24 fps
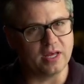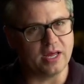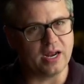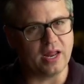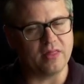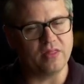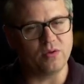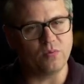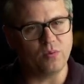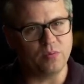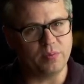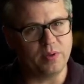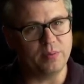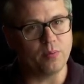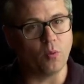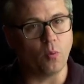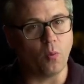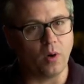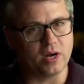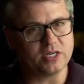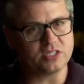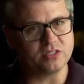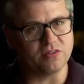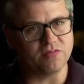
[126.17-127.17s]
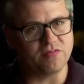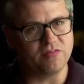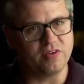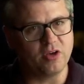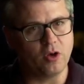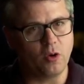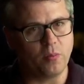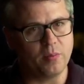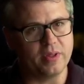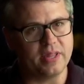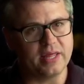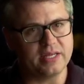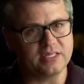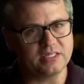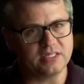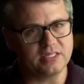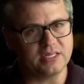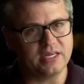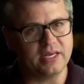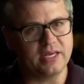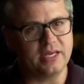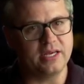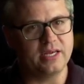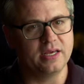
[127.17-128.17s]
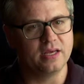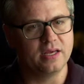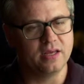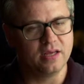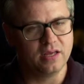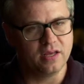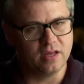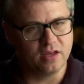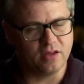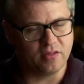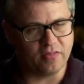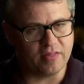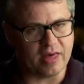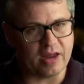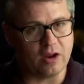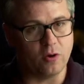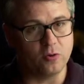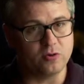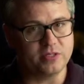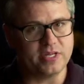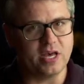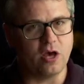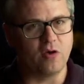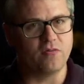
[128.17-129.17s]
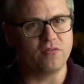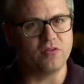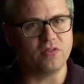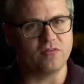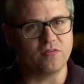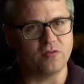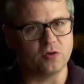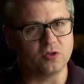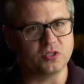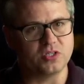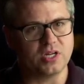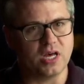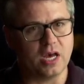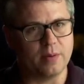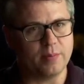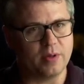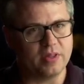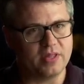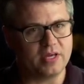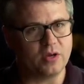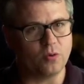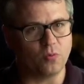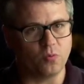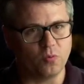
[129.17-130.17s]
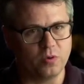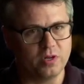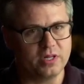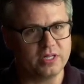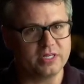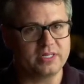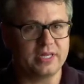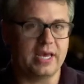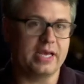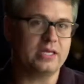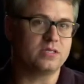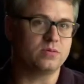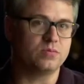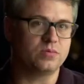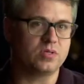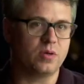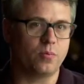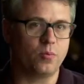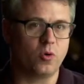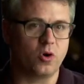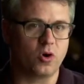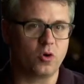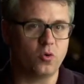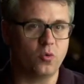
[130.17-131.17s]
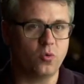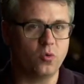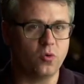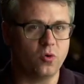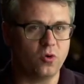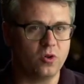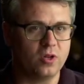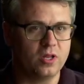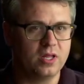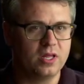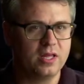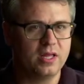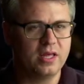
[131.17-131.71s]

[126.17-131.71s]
And I think when people watch the film and they see that hotel for the first time, I think it really takes them somewhere cool.